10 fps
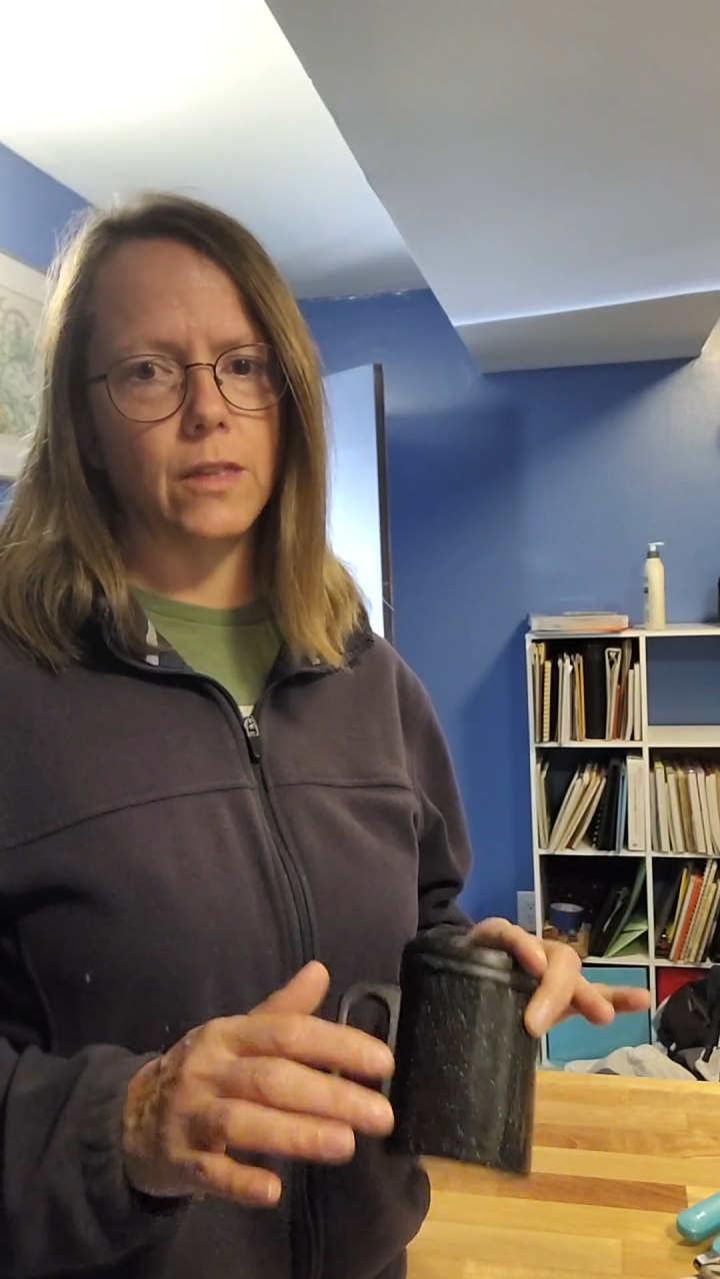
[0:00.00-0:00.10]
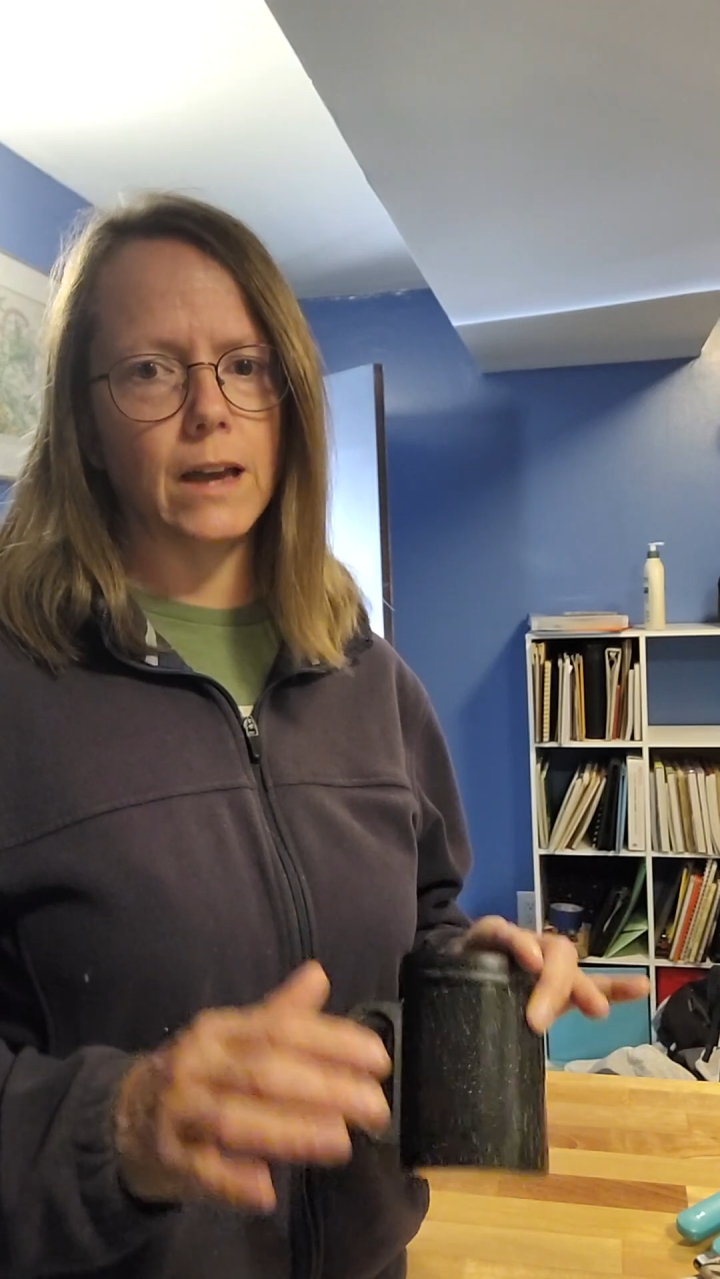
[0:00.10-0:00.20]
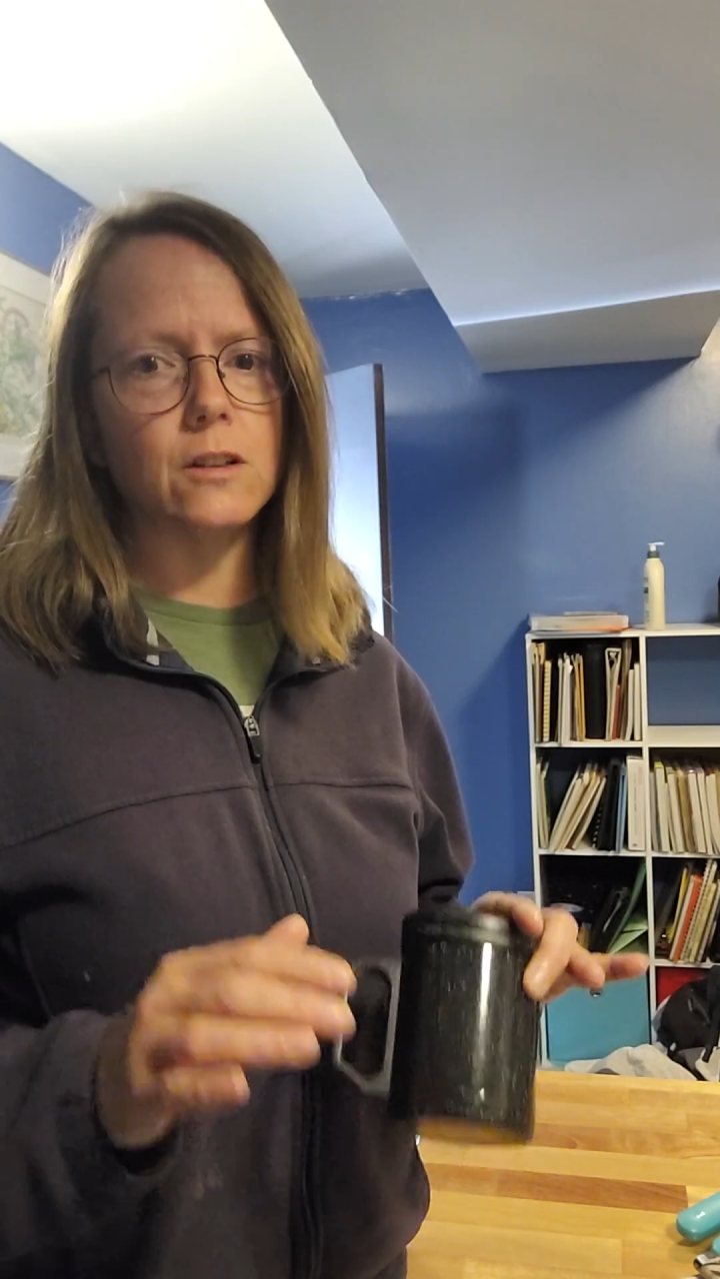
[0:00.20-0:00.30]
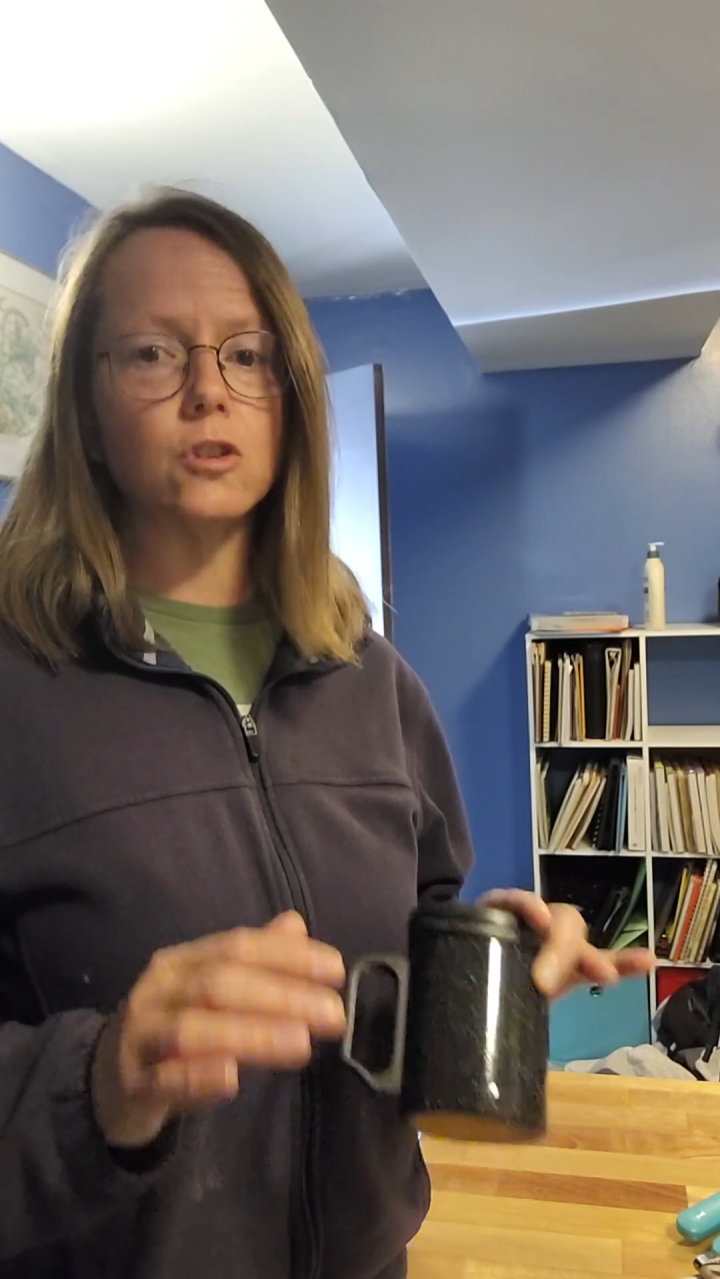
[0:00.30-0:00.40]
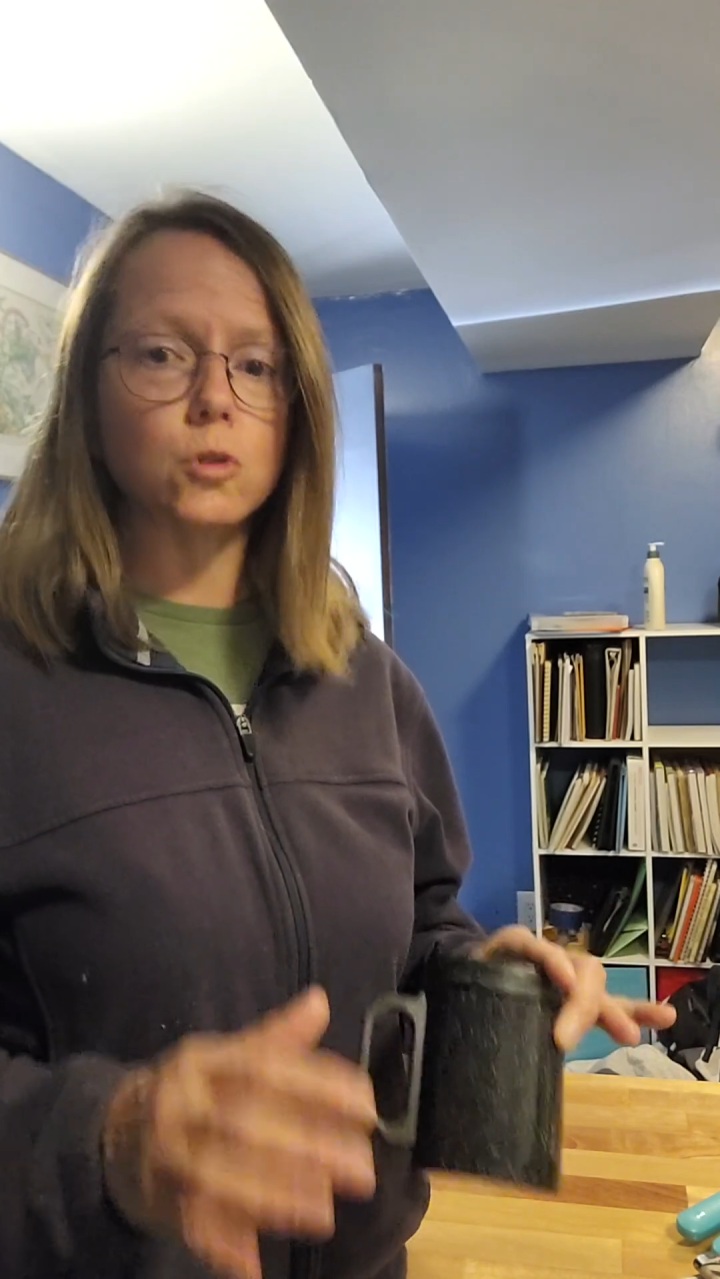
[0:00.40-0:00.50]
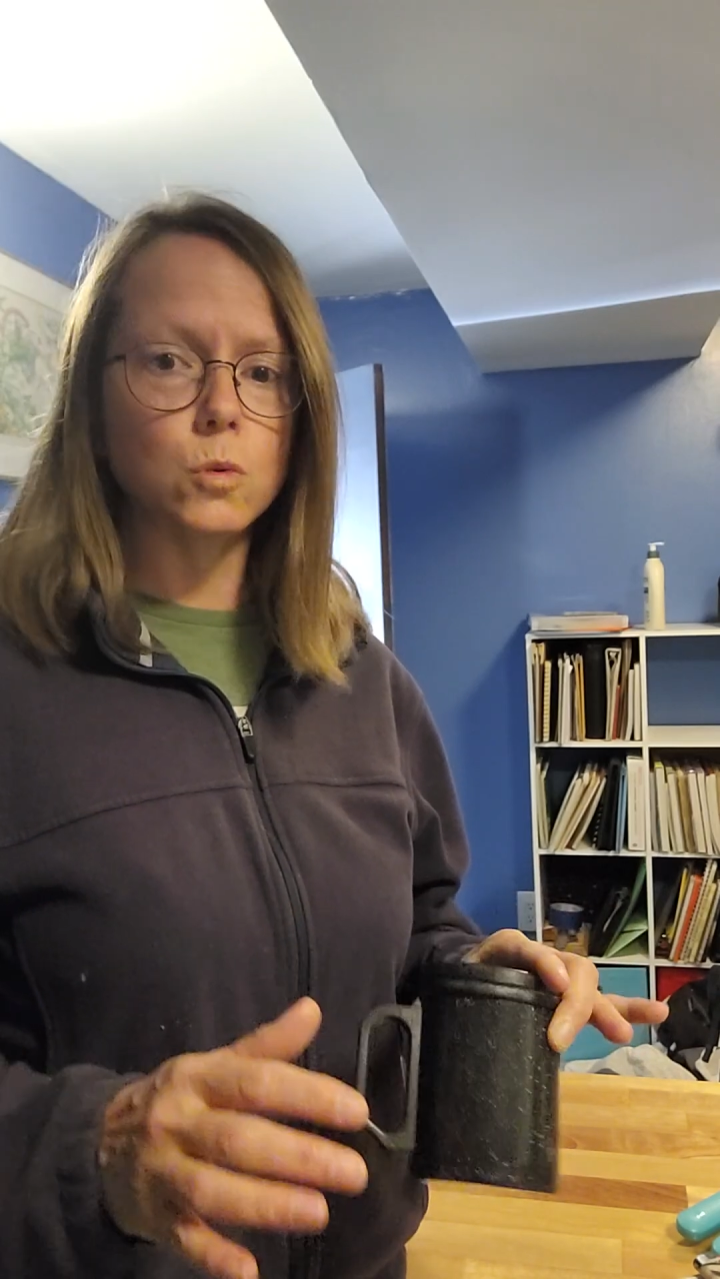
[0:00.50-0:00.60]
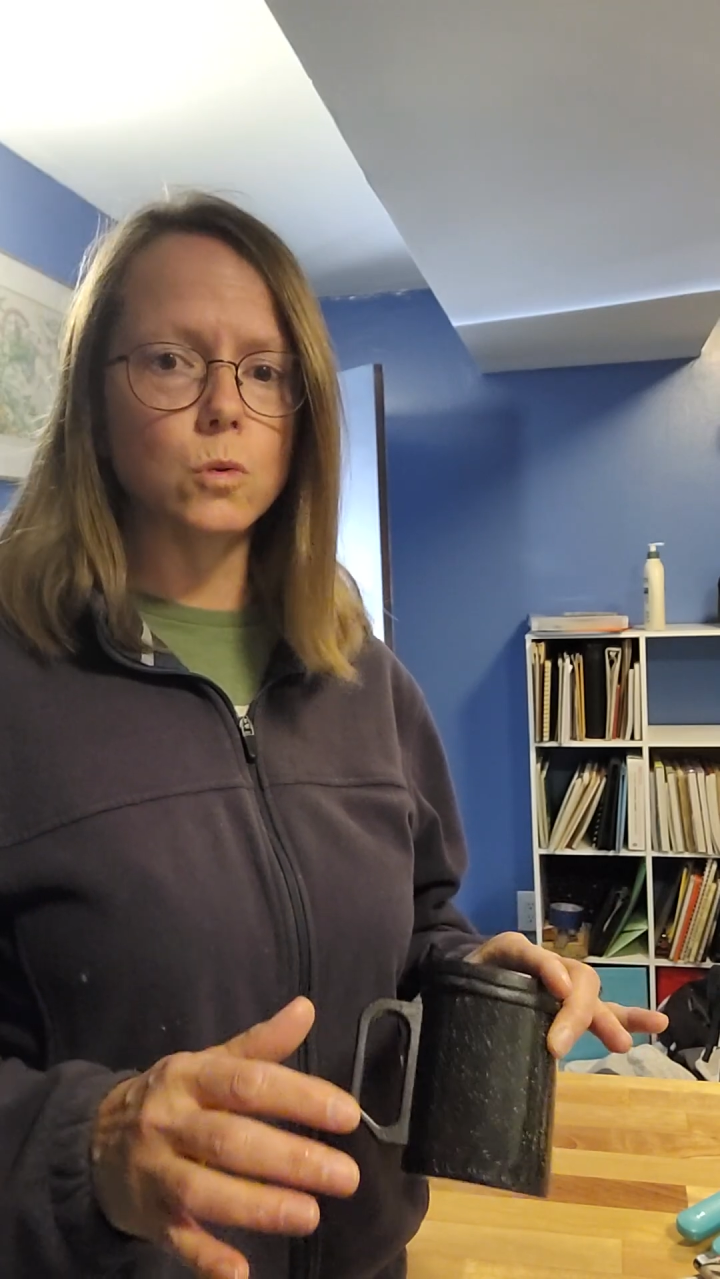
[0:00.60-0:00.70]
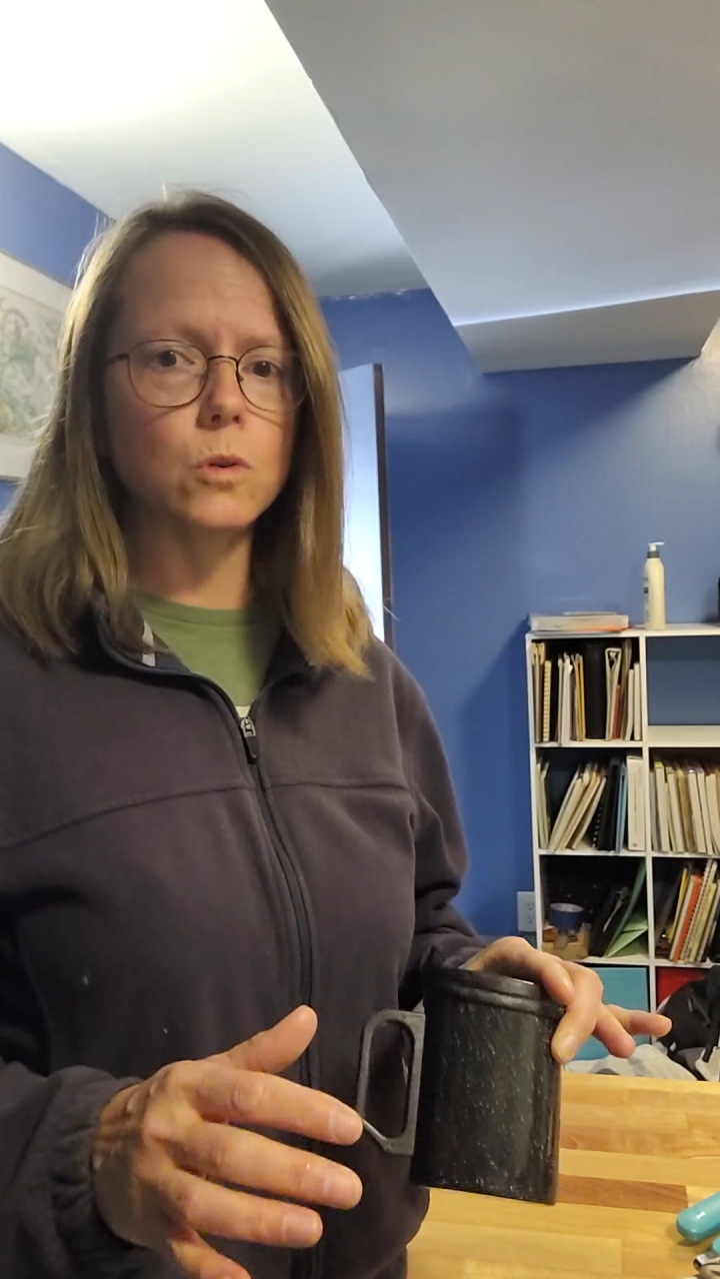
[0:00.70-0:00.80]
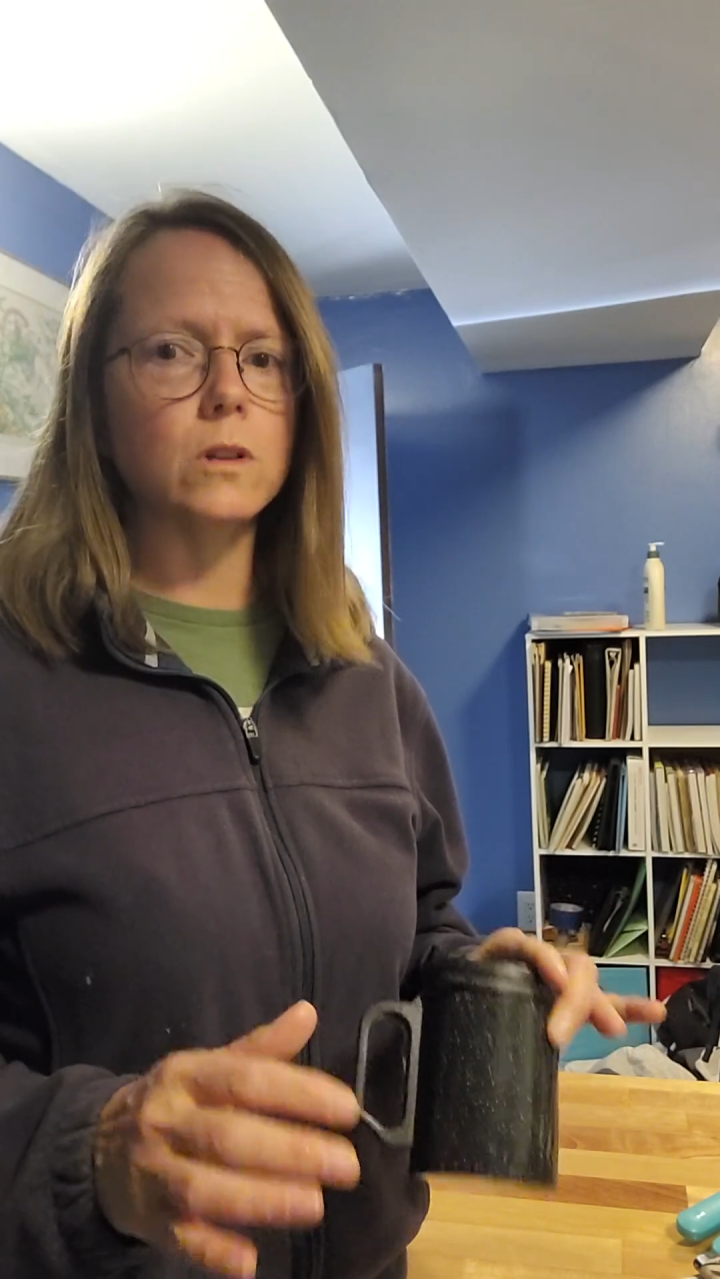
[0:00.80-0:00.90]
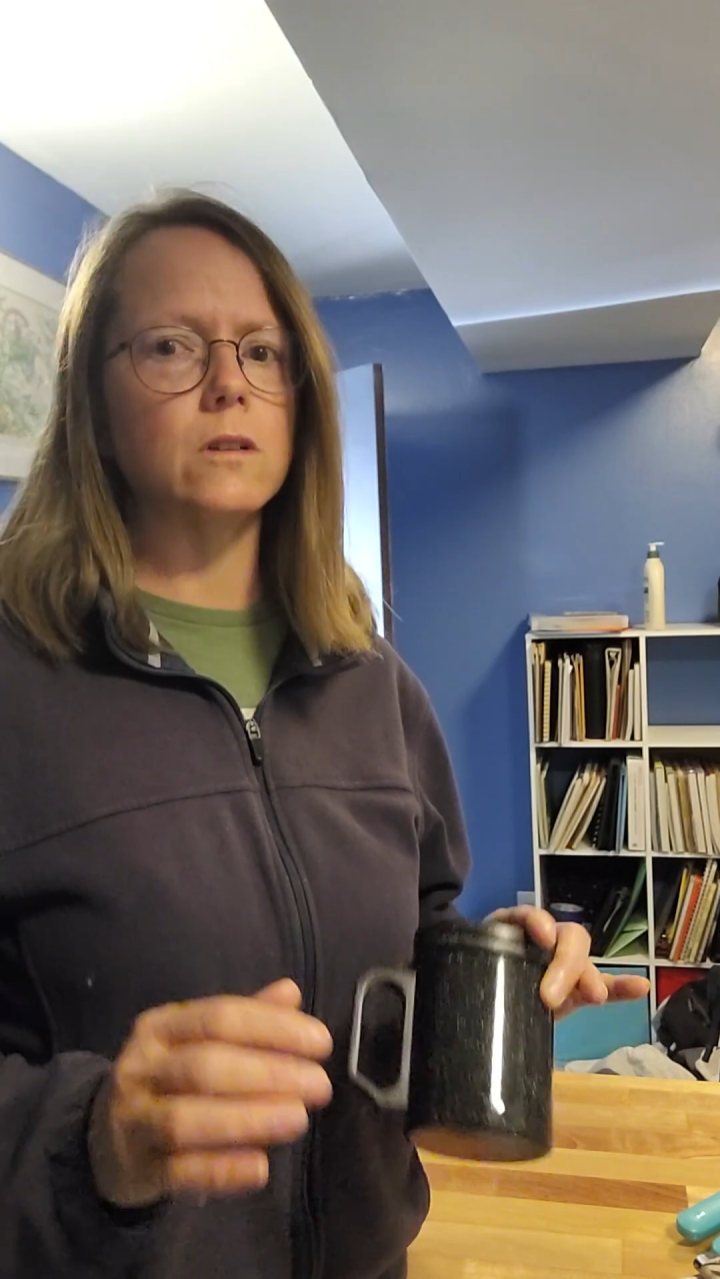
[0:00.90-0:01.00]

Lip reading: that tool